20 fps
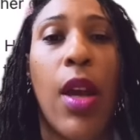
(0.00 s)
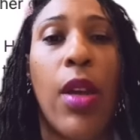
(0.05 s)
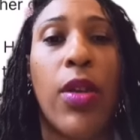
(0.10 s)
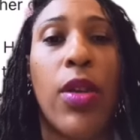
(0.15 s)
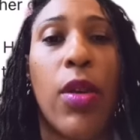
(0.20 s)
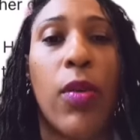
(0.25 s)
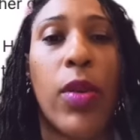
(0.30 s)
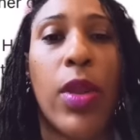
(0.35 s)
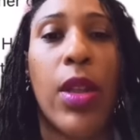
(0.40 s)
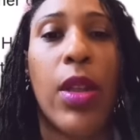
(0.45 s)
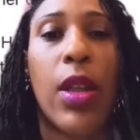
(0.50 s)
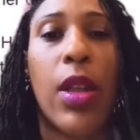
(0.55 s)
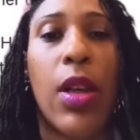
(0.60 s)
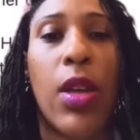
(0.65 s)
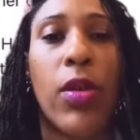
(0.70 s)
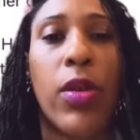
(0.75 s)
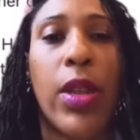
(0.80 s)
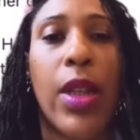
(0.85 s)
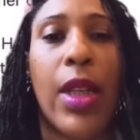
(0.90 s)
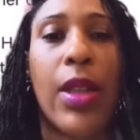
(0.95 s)
No one
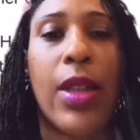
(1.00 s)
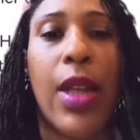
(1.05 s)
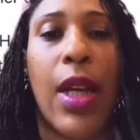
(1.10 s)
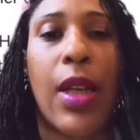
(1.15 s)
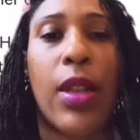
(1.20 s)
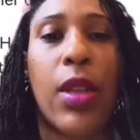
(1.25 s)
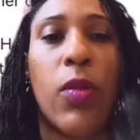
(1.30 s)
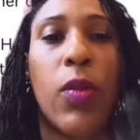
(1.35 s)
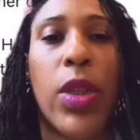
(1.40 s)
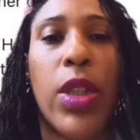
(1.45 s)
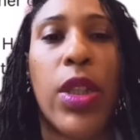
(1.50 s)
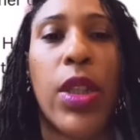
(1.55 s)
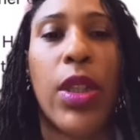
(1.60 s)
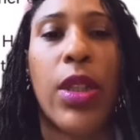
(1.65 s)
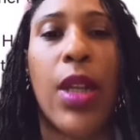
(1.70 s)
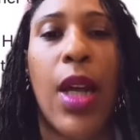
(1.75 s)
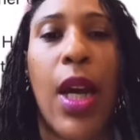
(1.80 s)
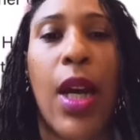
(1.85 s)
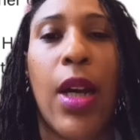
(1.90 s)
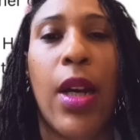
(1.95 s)
knows exactly when she
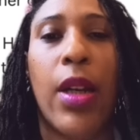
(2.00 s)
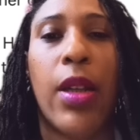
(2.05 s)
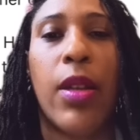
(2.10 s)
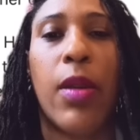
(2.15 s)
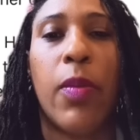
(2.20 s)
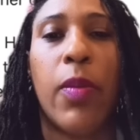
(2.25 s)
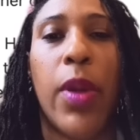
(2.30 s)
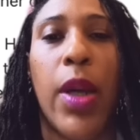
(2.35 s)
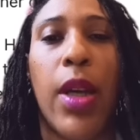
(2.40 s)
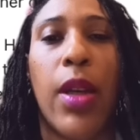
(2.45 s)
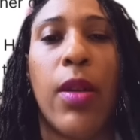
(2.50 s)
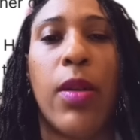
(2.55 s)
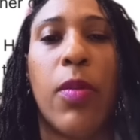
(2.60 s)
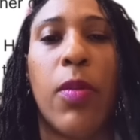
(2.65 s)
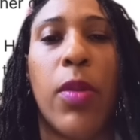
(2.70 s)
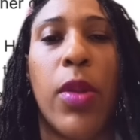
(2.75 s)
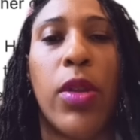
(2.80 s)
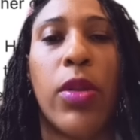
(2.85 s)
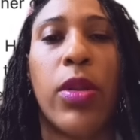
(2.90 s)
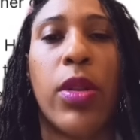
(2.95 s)
died, but
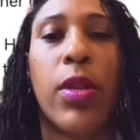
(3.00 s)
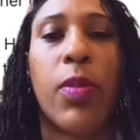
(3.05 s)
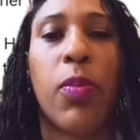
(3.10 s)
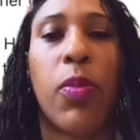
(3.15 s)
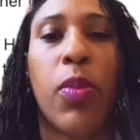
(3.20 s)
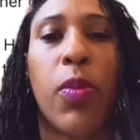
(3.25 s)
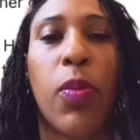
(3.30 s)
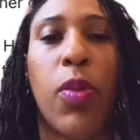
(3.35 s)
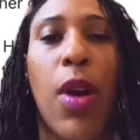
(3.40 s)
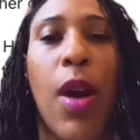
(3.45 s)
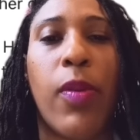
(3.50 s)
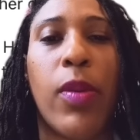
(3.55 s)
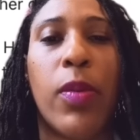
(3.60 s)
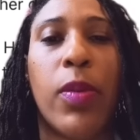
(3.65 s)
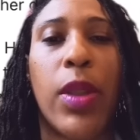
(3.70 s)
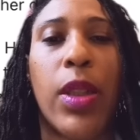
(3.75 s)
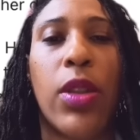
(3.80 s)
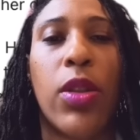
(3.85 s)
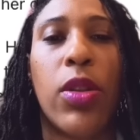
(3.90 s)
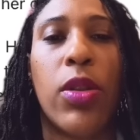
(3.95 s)
most
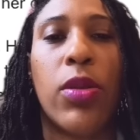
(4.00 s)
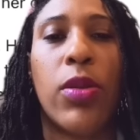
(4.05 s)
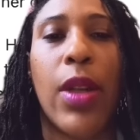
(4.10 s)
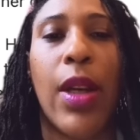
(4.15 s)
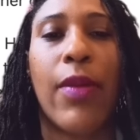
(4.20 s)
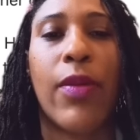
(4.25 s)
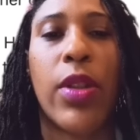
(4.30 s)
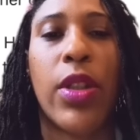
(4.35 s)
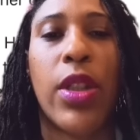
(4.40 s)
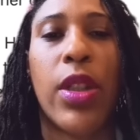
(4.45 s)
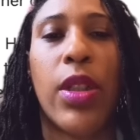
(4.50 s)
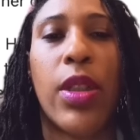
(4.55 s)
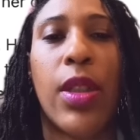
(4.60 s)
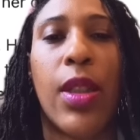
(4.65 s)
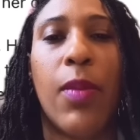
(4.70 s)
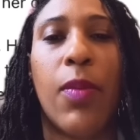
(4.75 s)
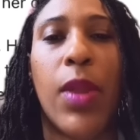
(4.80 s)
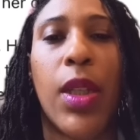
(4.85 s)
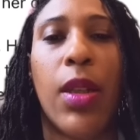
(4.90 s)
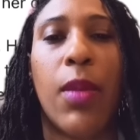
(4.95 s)
probably soon after she
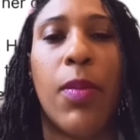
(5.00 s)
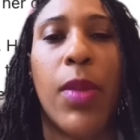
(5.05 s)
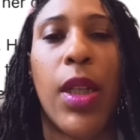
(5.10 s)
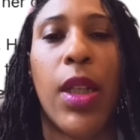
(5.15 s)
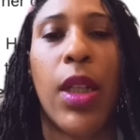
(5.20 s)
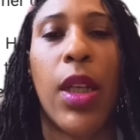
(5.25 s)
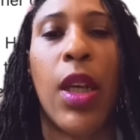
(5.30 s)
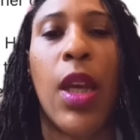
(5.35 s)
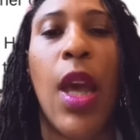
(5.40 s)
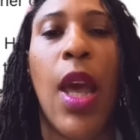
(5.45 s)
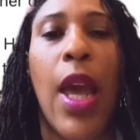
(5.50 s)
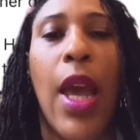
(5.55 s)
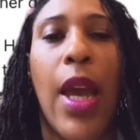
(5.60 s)
sent me the money,